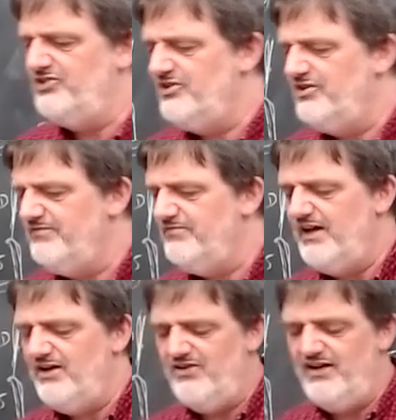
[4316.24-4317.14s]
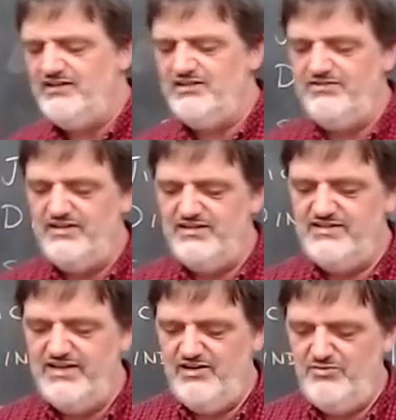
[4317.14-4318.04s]
not sure how active he
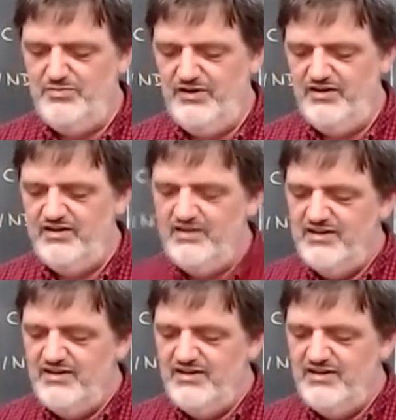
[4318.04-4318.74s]
is now, but